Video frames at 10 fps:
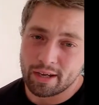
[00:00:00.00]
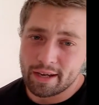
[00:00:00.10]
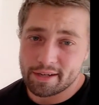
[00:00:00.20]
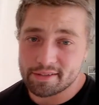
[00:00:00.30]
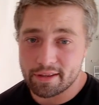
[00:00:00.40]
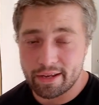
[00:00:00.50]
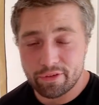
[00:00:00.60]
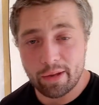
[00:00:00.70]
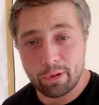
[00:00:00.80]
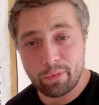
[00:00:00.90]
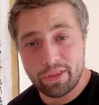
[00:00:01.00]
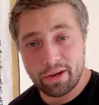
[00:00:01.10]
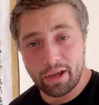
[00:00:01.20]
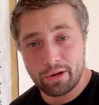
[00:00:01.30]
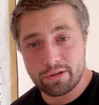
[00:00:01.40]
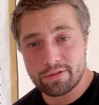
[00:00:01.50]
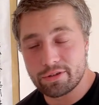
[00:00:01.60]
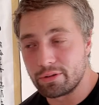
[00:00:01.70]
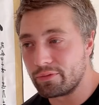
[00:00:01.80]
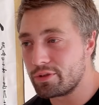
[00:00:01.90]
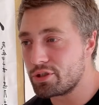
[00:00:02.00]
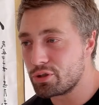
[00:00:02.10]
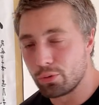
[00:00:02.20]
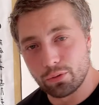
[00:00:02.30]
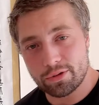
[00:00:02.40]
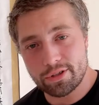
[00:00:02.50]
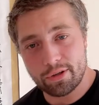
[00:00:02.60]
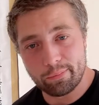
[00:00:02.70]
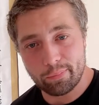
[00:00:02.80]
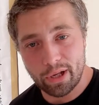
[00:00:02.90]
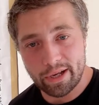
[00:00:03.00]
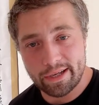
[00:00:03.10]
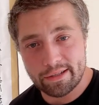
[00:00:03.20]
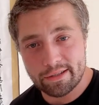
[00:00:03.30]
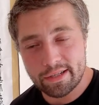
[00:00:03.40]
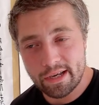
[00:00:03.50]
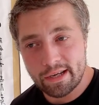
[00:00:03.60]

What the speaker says: is that they've come up with their own sort of short combined